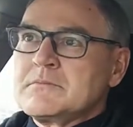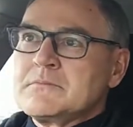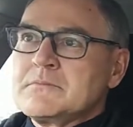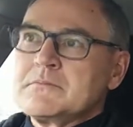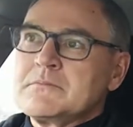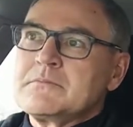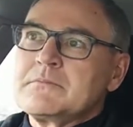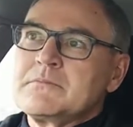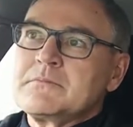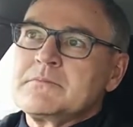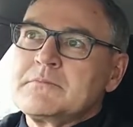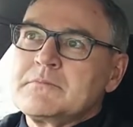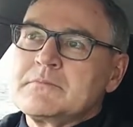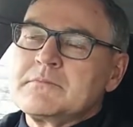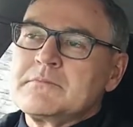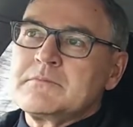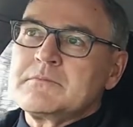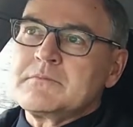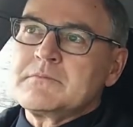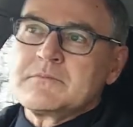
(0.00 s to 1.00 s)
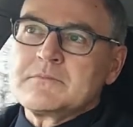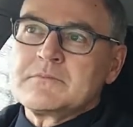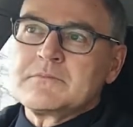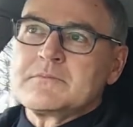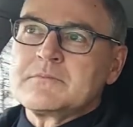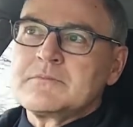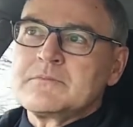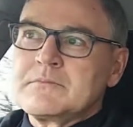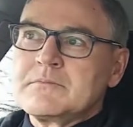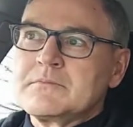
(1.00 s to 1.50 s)

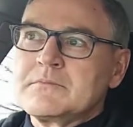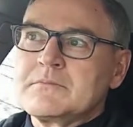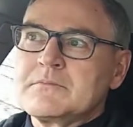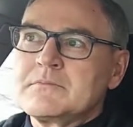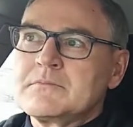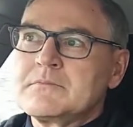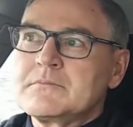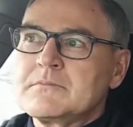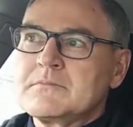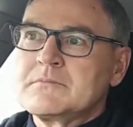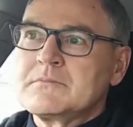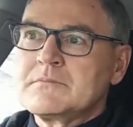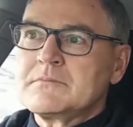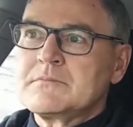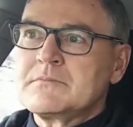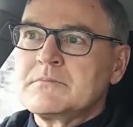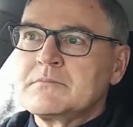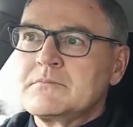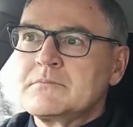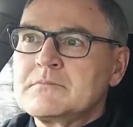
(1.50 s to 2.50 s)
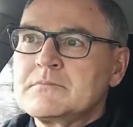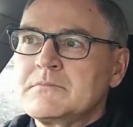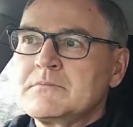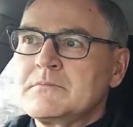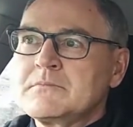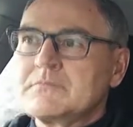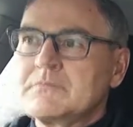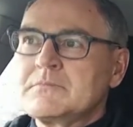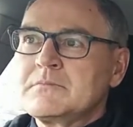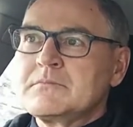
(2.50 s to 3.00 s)

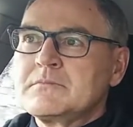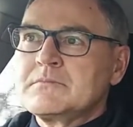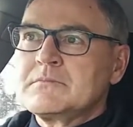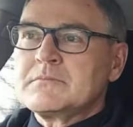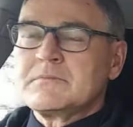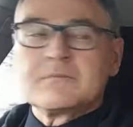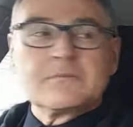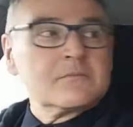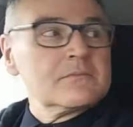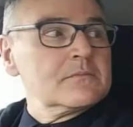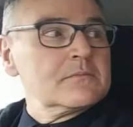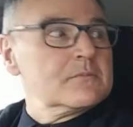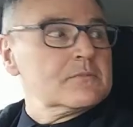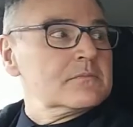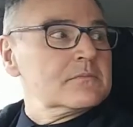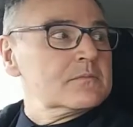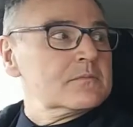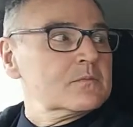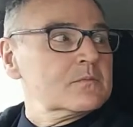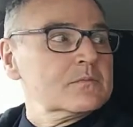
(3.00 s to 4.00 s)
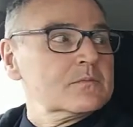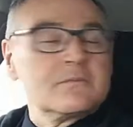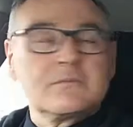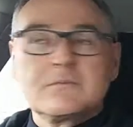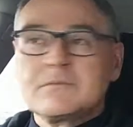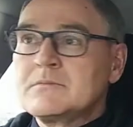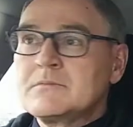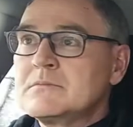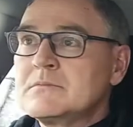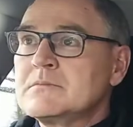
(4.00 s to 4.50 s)

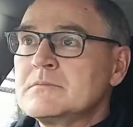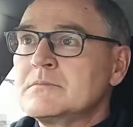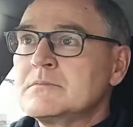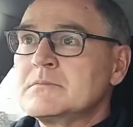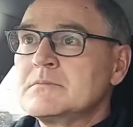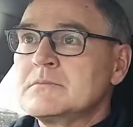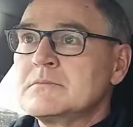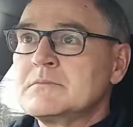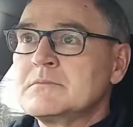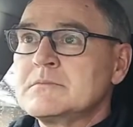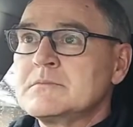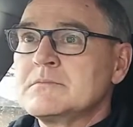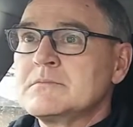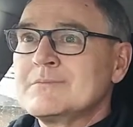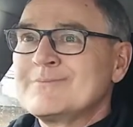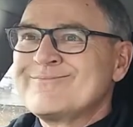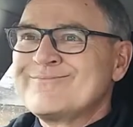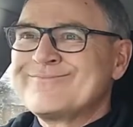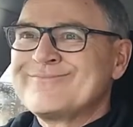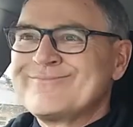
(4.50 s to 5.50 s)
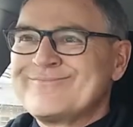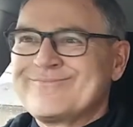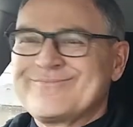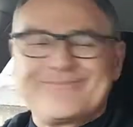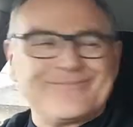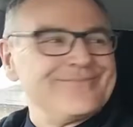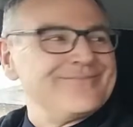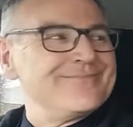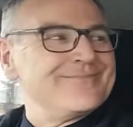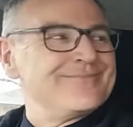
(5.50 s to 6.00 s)

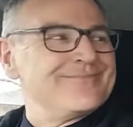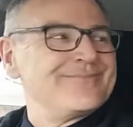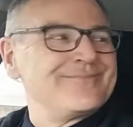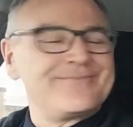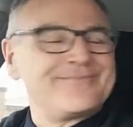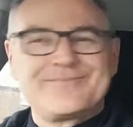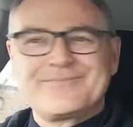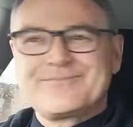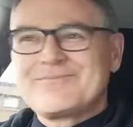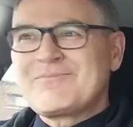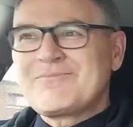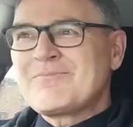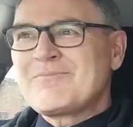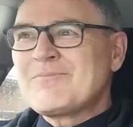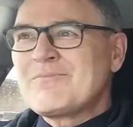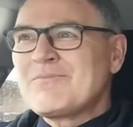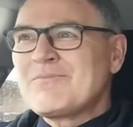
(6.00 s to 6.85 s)
(silent)